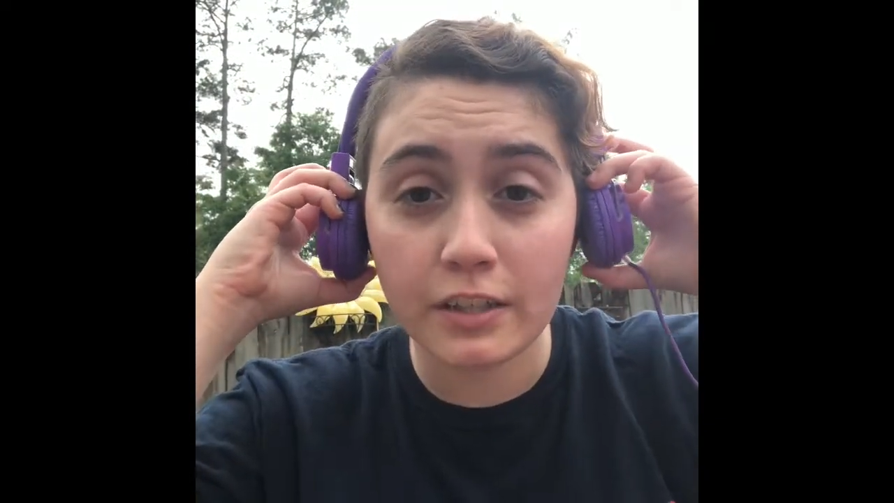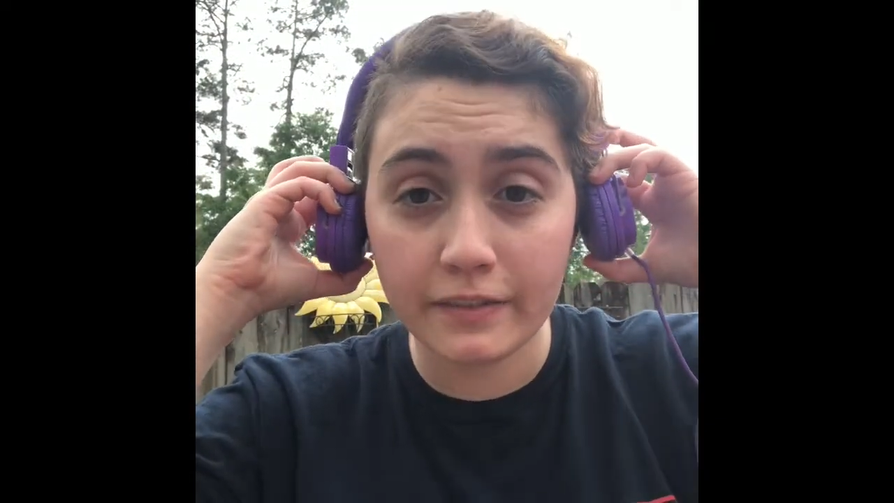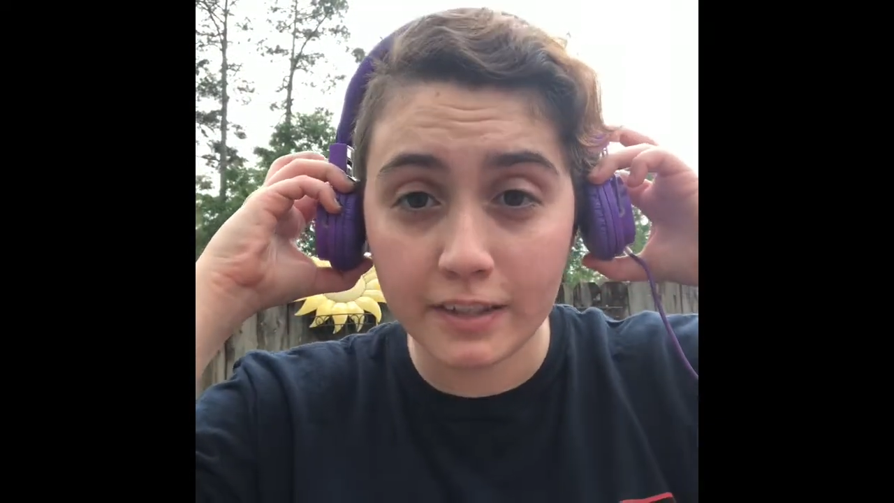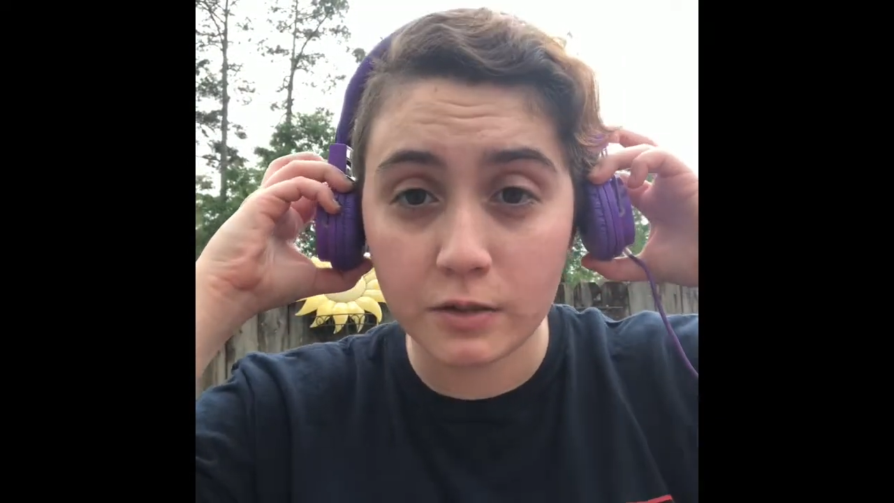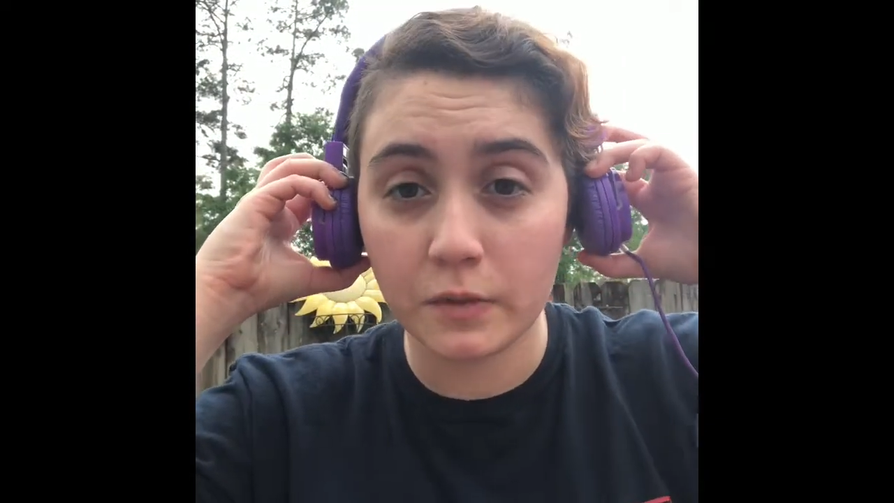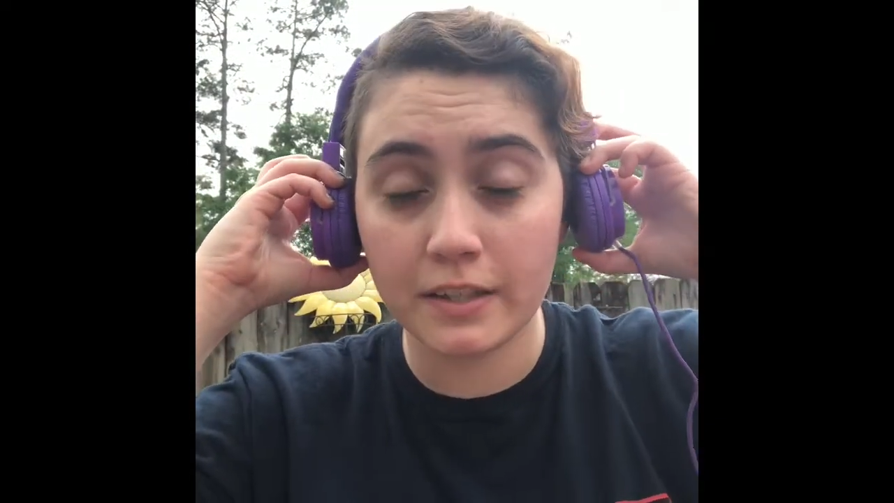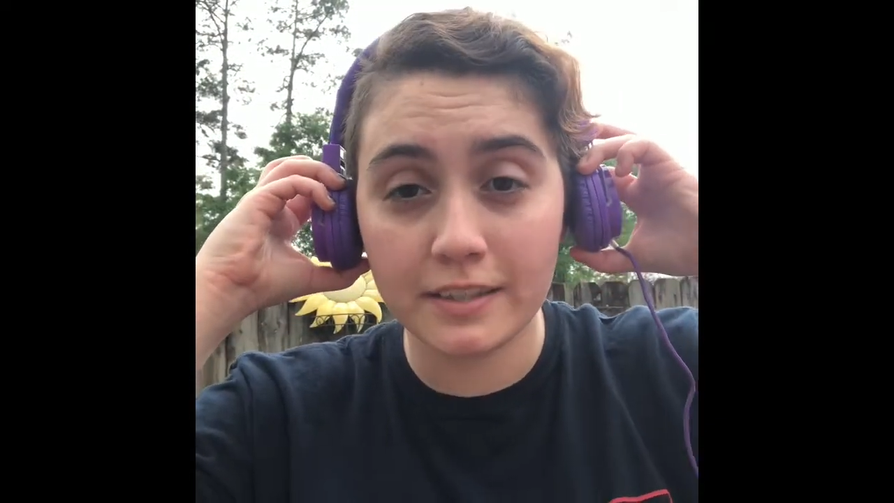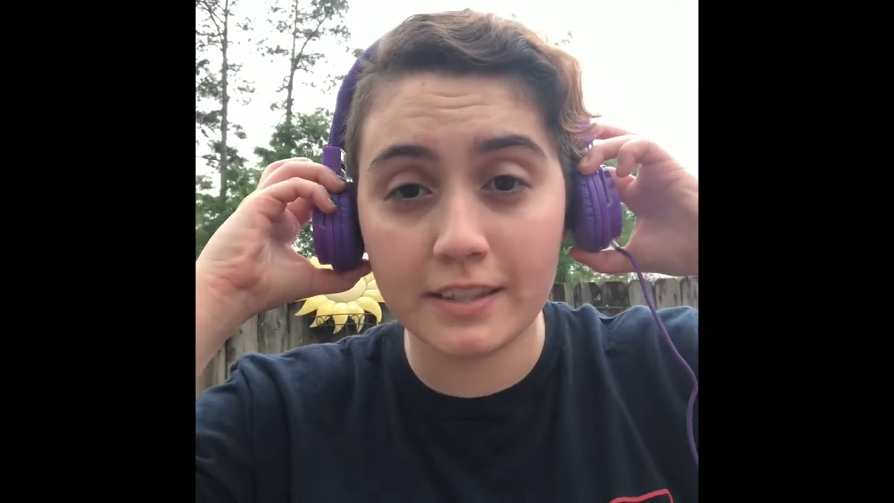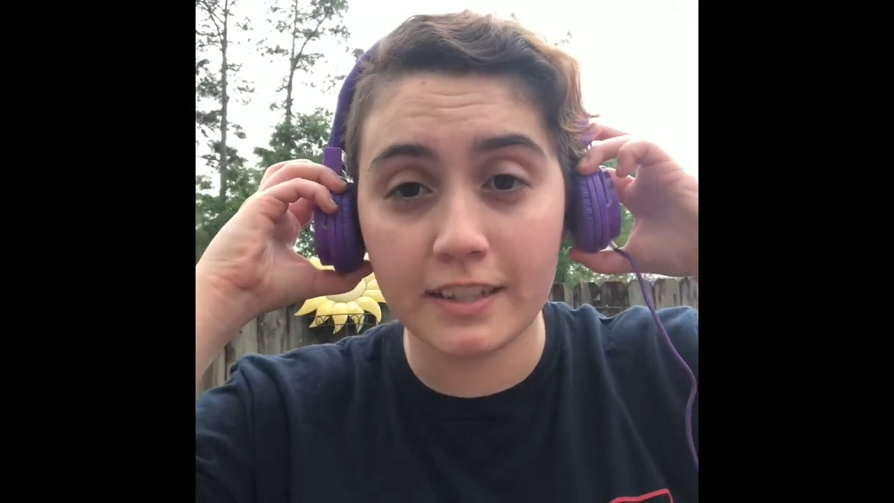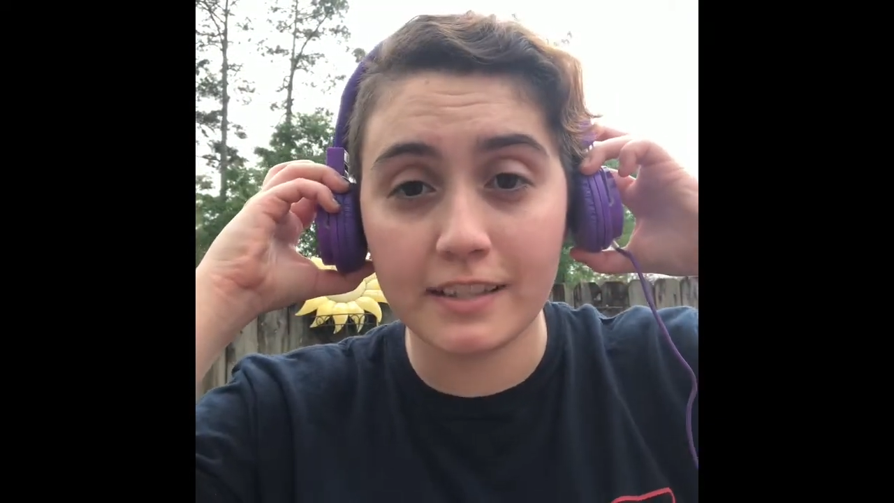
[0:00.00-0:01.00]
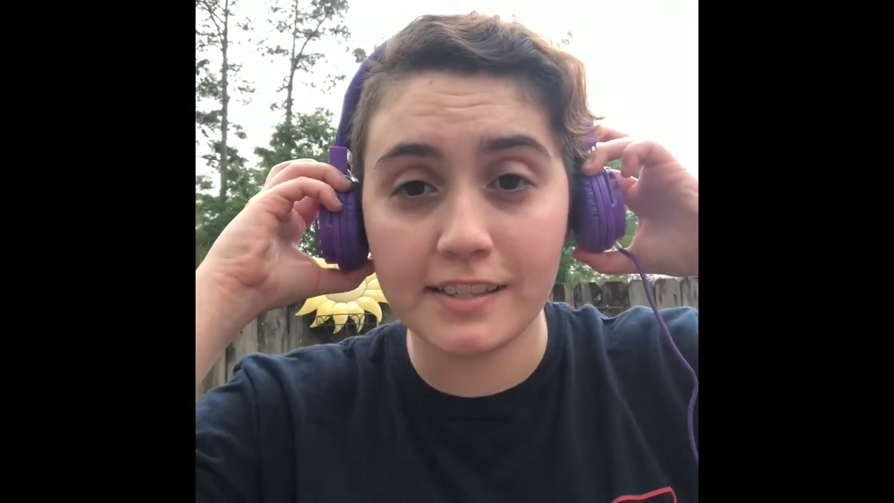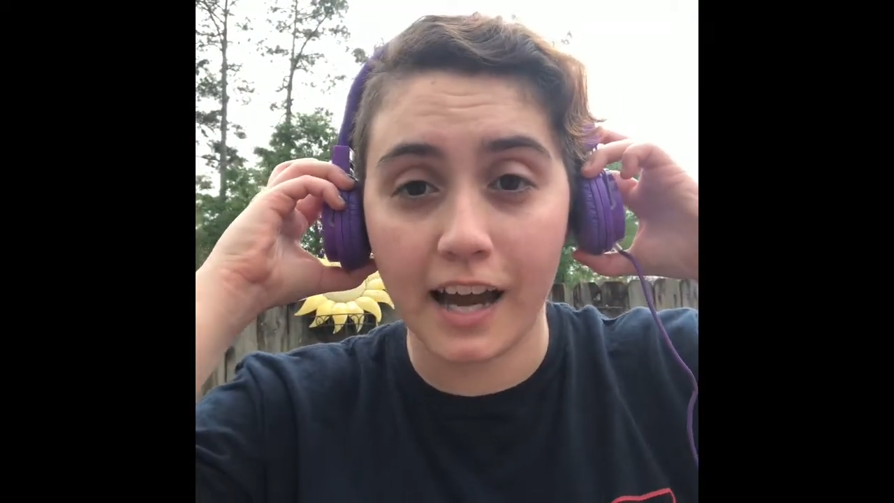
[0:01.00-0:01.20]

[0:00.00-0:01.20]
of this one since